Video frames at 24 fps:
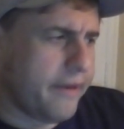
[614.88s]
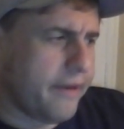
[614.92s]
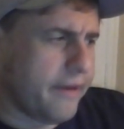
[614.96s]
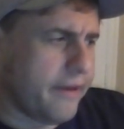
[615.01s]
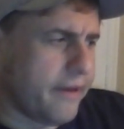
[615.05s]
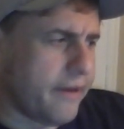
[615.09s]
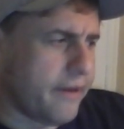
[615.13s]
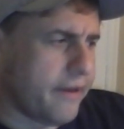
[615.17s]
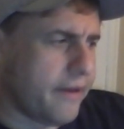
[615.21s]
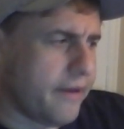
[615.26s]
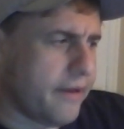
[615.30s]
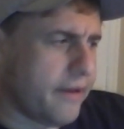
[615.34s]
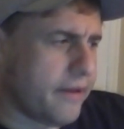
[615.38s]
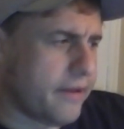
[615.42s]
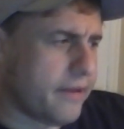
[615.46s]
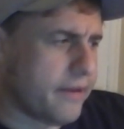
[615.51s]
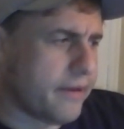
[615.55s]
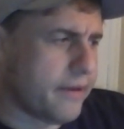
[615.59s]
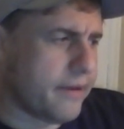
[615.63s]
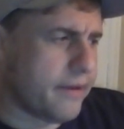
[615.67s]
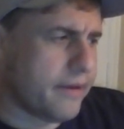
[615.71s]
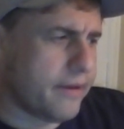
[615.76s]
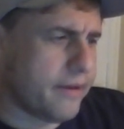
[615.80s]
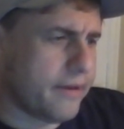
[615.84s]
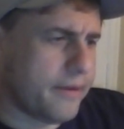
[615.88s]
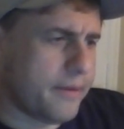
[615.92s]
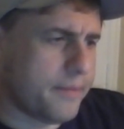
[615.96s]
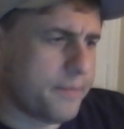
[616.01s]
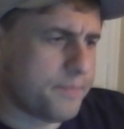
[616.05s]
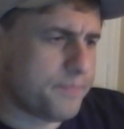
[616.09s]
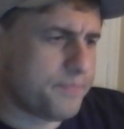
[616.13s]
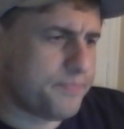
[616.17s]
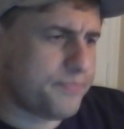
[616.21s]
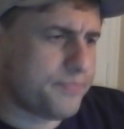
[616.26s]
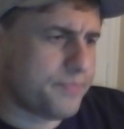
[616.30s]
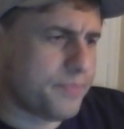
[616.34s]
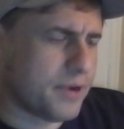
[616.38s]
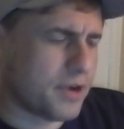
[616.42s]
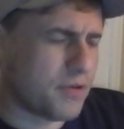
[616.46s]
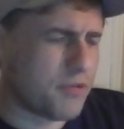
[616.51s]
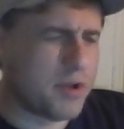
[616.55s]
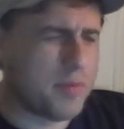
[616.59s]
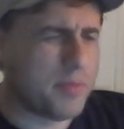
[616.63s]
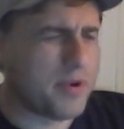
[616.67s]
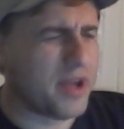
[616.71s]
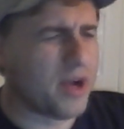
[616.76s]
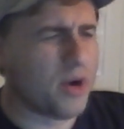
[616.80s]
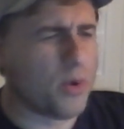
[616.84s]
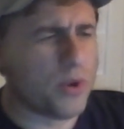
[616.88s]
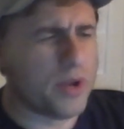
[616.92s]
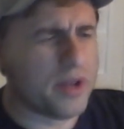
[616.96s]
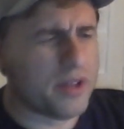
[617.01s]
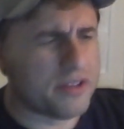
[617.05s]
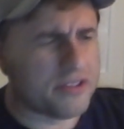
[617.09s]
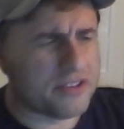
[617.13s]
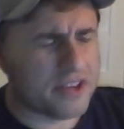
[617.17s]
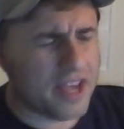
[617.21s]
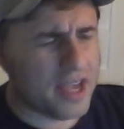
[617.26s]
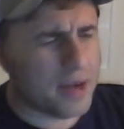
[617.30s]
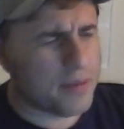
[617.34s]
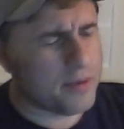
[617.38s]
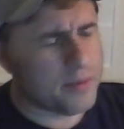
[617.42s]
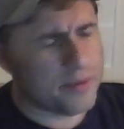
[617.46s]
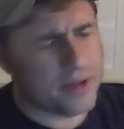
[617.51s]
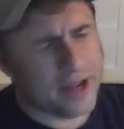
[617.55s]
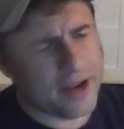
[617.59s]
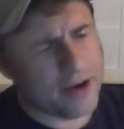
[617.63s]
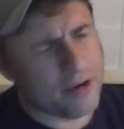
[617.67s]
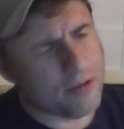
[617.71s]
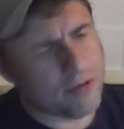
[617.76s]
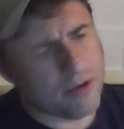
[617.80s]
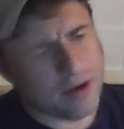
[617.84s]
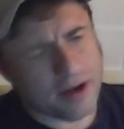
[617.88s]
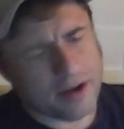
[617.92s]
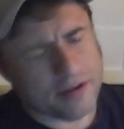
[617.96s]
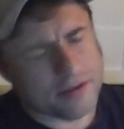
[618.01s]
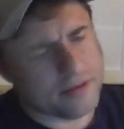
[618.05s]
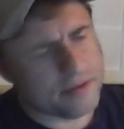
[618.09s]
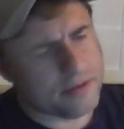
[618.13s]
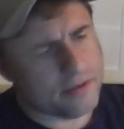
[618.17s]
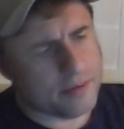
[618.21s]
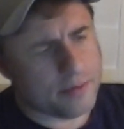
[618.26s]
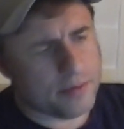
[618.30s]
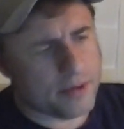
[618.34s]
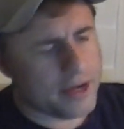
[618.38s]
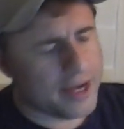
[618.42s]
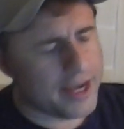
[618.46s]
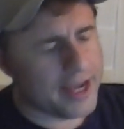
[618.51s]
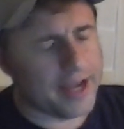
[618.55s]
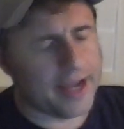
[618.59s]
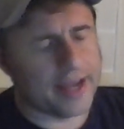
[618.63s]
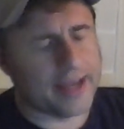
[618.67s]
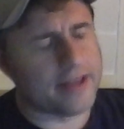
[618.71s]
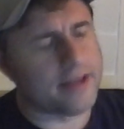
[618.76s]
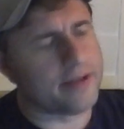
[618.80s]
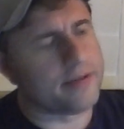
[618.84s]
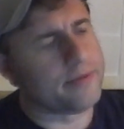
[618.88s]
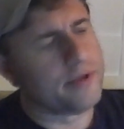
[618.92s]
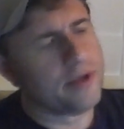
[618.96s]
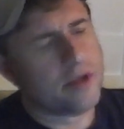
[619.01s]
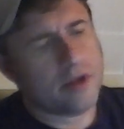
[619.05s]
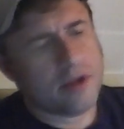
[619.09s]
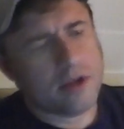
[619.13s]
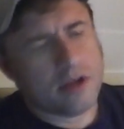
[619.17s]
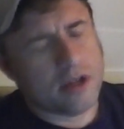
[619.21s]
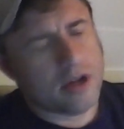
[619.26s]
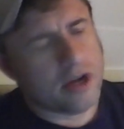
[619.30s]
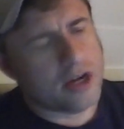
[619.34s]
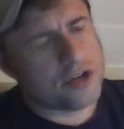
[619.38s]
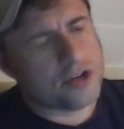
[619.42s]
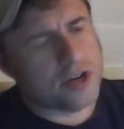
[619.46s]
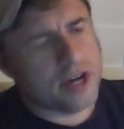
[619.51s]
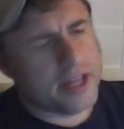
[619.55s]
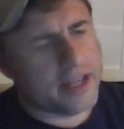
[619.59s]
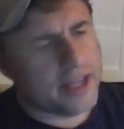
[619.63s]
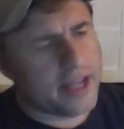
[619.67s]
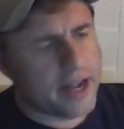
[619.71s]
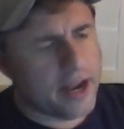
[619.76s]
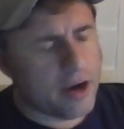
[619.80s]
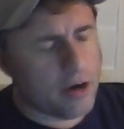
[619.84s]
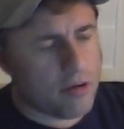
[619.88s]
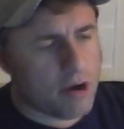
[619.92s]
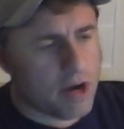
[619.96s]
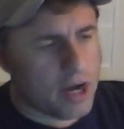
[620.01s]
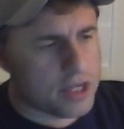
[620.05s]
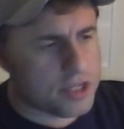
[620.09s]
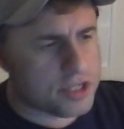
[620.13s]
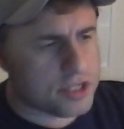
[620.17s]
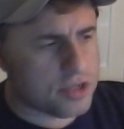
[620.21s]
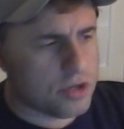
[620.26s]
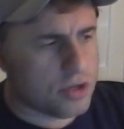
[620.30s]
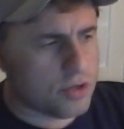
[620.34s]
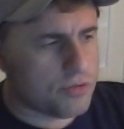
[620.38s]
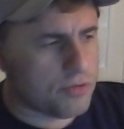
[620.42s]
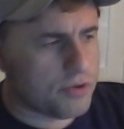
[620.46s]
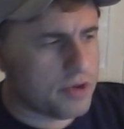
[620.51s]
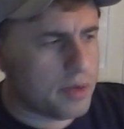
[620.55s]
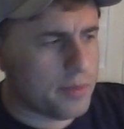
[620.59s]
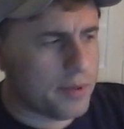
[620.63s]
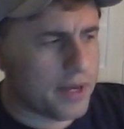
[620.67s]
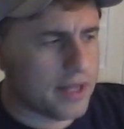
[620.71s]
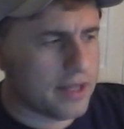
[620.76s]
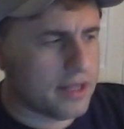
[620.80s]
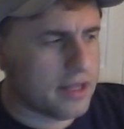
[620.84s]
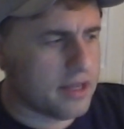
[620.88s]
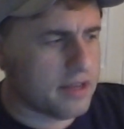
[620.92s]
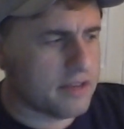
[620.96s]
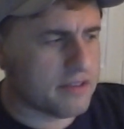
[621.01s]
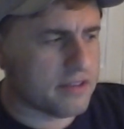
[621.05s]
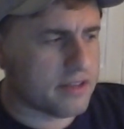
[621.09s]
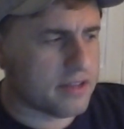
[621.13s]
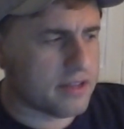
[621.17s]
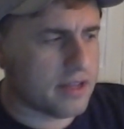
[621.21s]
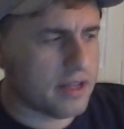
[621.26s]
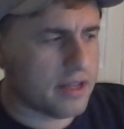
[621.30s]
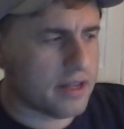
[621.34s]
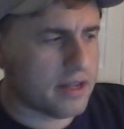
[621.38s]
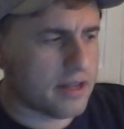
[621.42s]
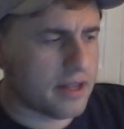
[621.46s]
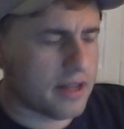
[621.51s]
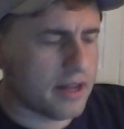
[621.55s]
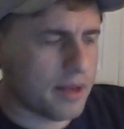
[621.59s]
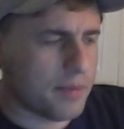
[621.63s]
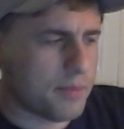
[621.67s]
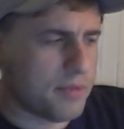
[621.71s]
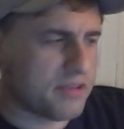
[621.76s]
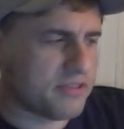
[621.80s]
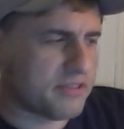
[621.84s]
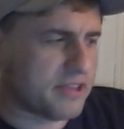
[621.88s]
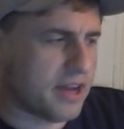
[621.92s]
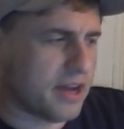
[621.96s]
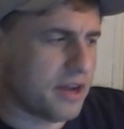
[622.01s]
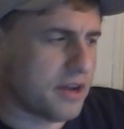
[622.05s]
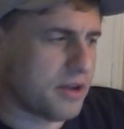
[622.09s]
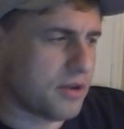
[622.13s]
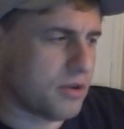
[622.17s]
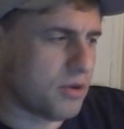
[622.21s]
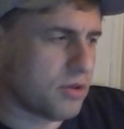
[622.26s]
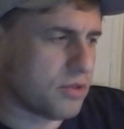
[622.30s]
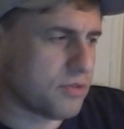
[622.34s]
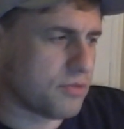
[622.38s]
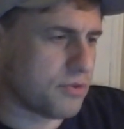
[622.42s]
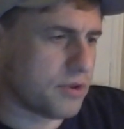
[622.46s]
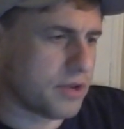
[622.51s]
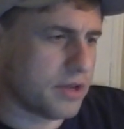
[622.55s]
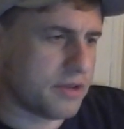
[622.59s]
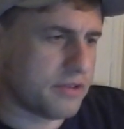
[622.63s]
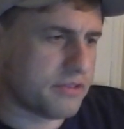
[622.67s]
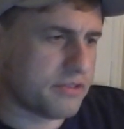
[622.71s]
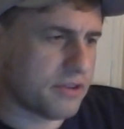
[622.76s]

And but Green Bay will win this game. I mean, Aaron Rodgers. I mean, I tried to get Aaron Rodgers in all three of my leagues, and I missed out on all three.